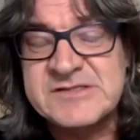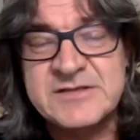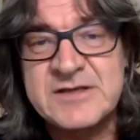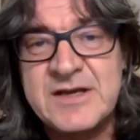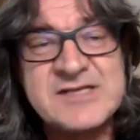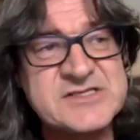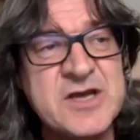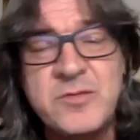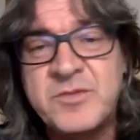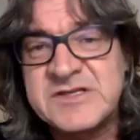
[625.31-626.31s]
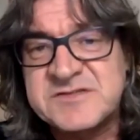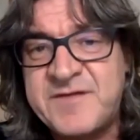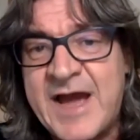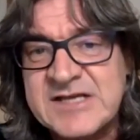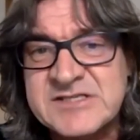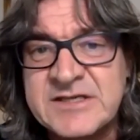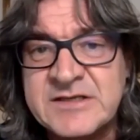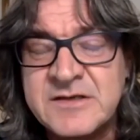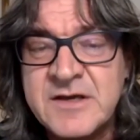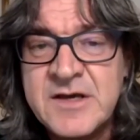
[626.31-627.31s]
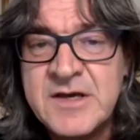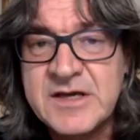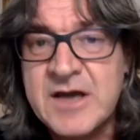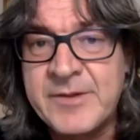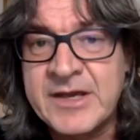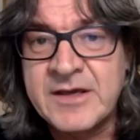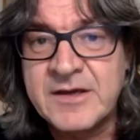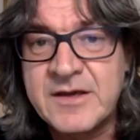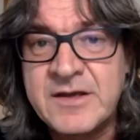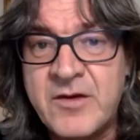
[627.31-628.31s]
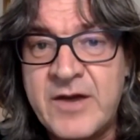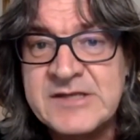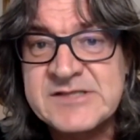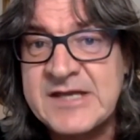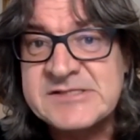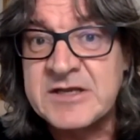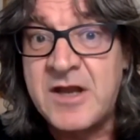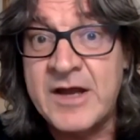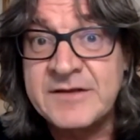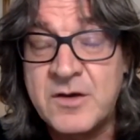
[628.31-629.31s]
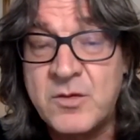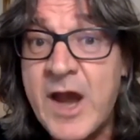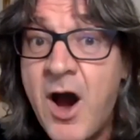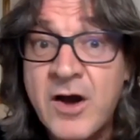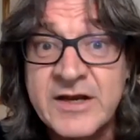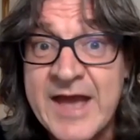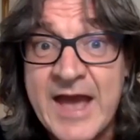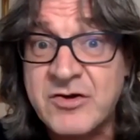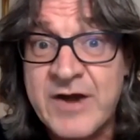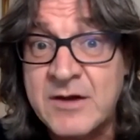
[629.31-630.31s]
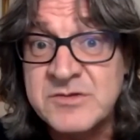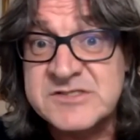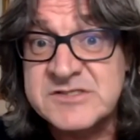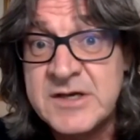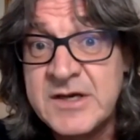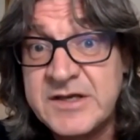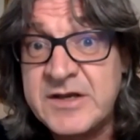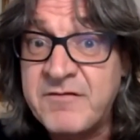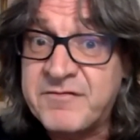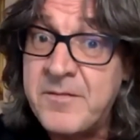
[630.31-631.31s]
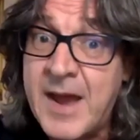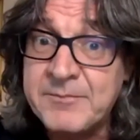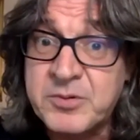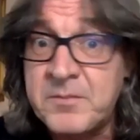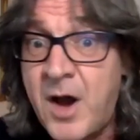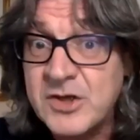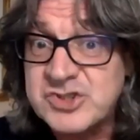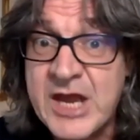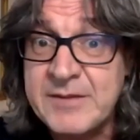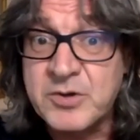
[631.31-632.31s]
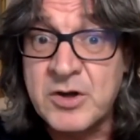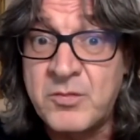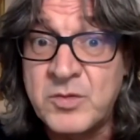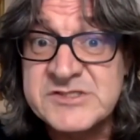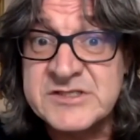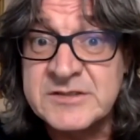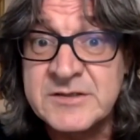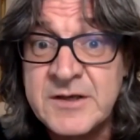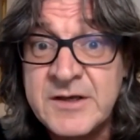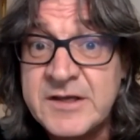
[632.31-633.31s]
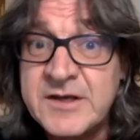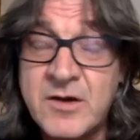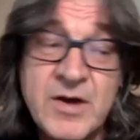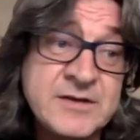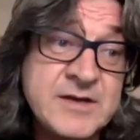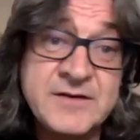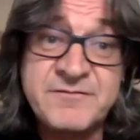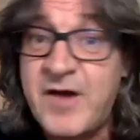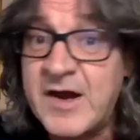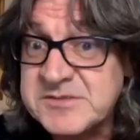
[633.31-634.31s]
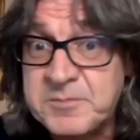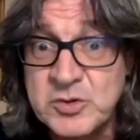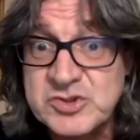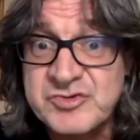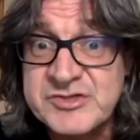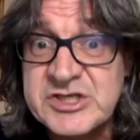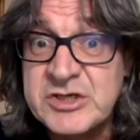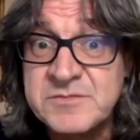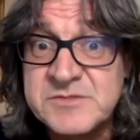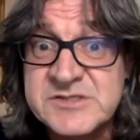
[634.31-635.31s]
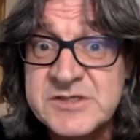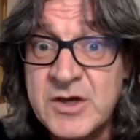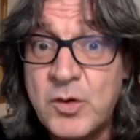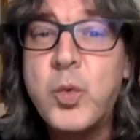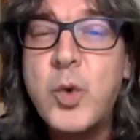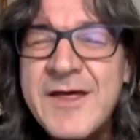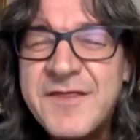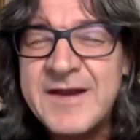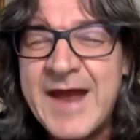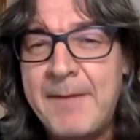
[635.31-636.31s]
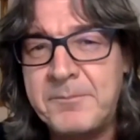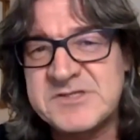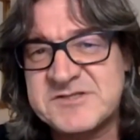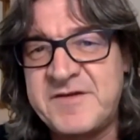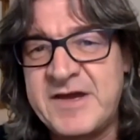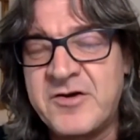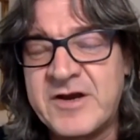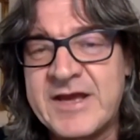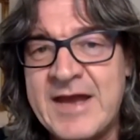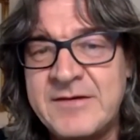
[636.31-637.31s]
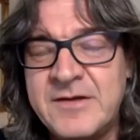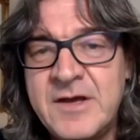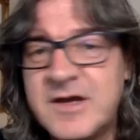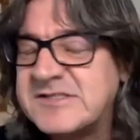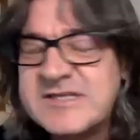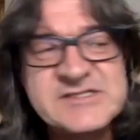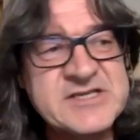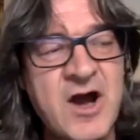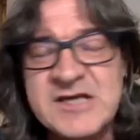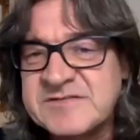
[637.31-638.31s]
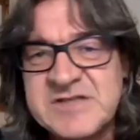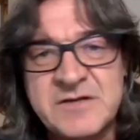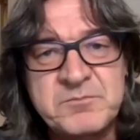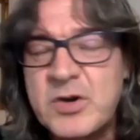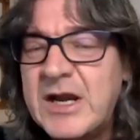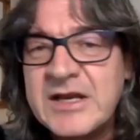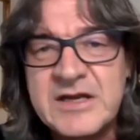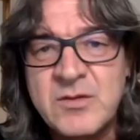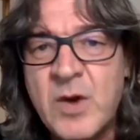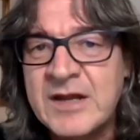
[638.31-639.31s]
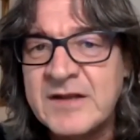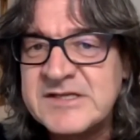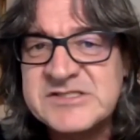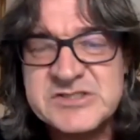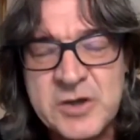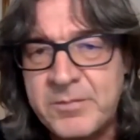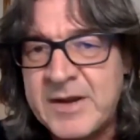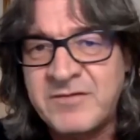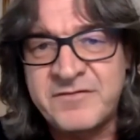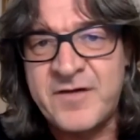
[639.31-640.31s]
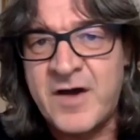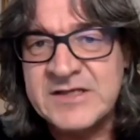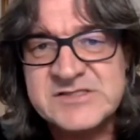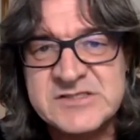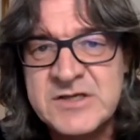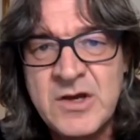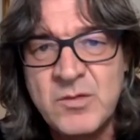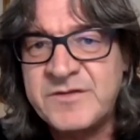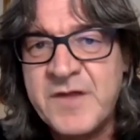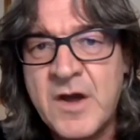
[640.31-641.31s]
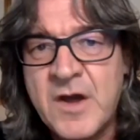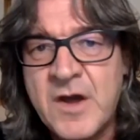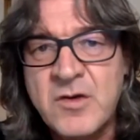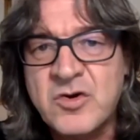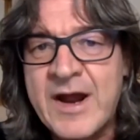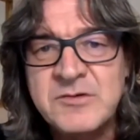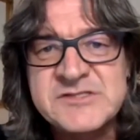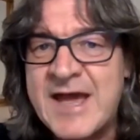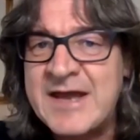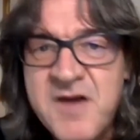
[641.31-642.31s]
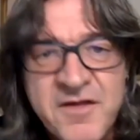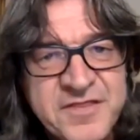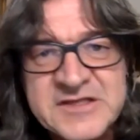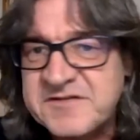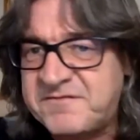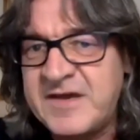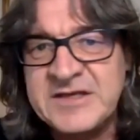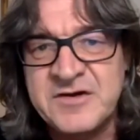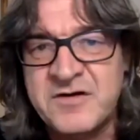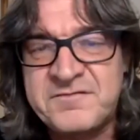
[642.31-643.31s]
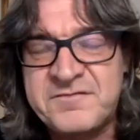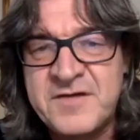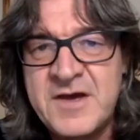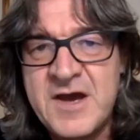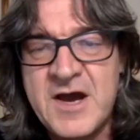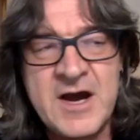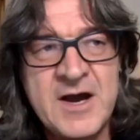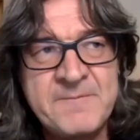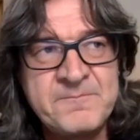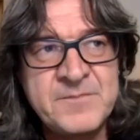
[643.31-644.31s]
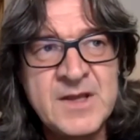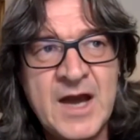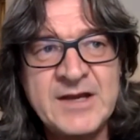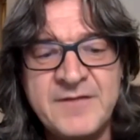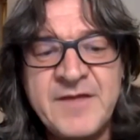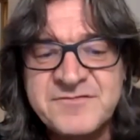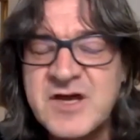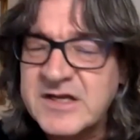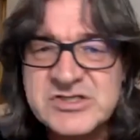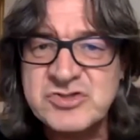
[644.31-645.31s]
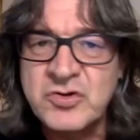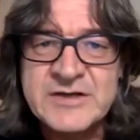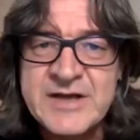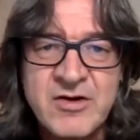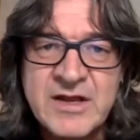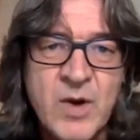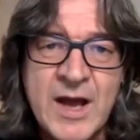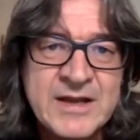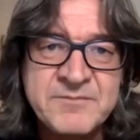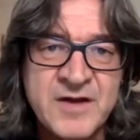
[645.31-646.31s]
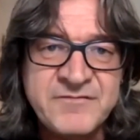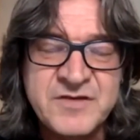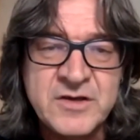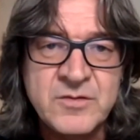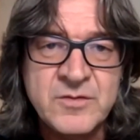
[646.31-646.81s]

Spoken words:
And let's hope with this vaccine coming, into line, that we are going to get crowds, from March, April onwards, and and fight sports resumes with an atmosphere again. Because these guys have done brilliantly well in these top level fights with no crowds there, nothing to feed off. And they've done extraordinarily well, in my view.